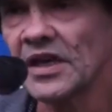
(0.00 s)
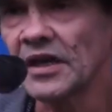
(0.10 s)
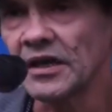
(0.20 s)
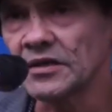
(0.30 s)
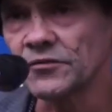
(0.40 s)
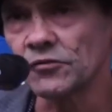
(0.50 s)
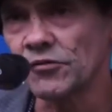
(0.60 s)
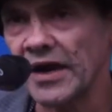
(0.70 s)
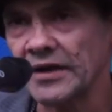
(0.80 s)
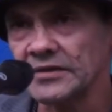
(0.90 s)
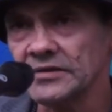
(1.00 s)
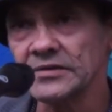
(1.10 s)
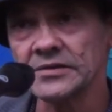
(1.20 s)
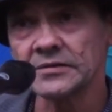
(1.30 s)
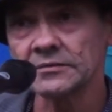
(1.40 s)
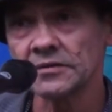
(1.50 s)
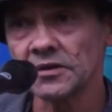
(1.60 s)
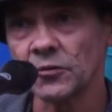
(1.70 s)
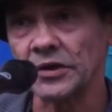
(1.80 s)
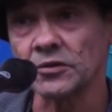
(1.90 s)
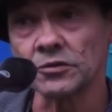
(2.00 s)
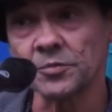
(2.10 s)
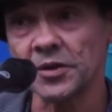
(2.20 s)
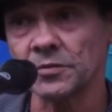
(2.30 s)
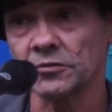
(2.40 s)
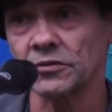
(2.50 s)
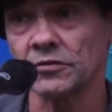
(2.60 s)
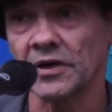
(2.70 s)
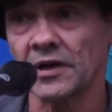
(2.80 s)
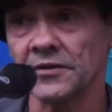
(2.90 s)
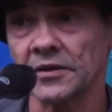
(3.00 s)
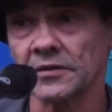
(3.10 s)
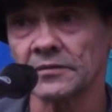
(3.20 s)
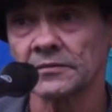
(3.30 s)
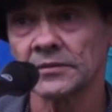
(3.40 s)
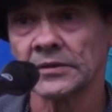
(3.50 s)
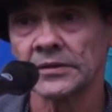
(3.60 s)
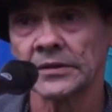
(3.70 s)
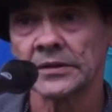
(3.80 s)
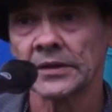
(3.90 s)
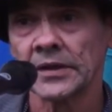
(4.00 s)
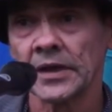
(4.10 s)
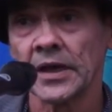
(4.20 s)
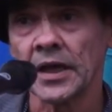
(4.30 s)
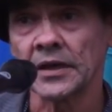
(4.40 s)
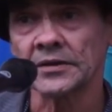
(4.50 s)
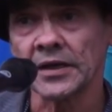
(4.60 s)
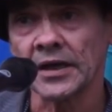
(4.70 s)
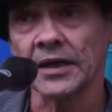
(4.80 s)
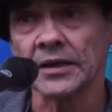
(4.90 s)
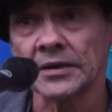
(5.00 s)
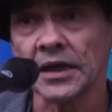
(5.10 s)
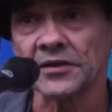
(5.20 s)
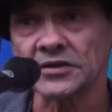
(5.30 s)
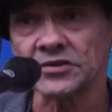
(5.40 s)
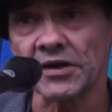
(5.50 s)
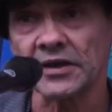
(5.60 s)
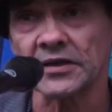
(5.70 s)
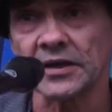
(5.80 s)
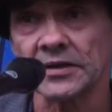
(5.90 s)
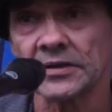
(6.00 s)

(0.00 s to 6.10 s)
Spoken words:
Evil reigns when good people do nothing. And I think Australia,